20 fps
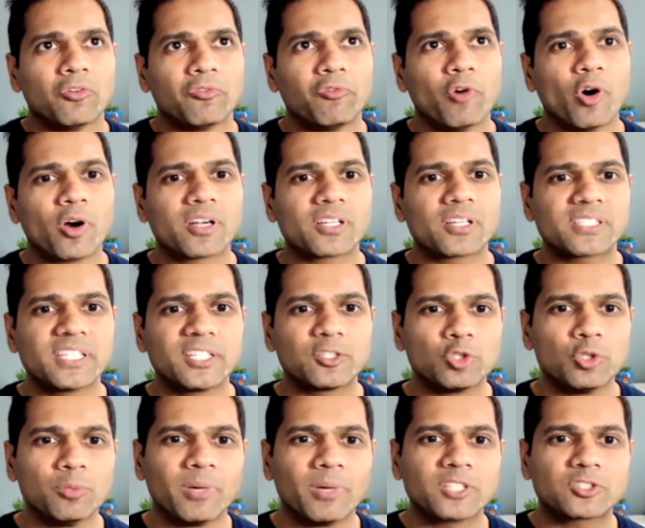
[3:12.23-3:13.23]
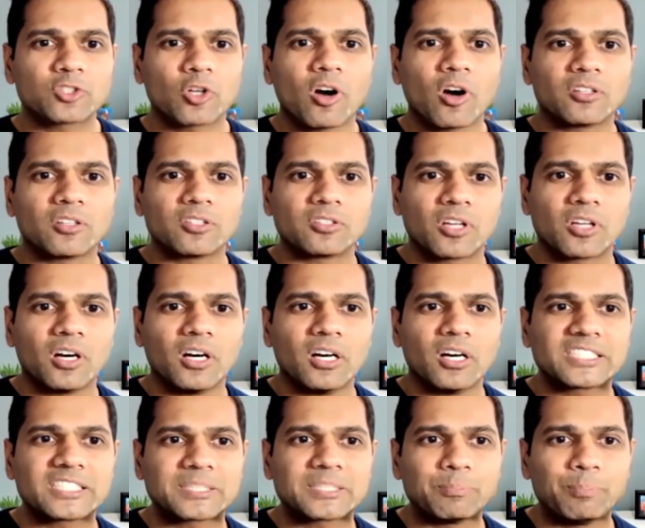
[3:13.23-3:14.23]
focusing too much on
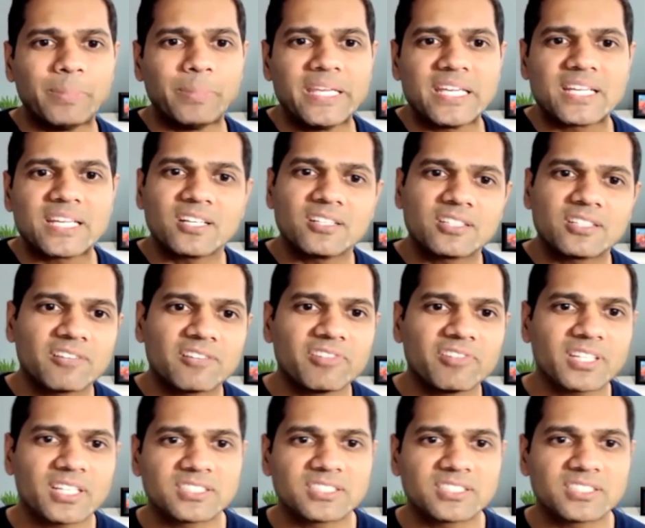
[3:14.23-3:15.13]
a speaker-driven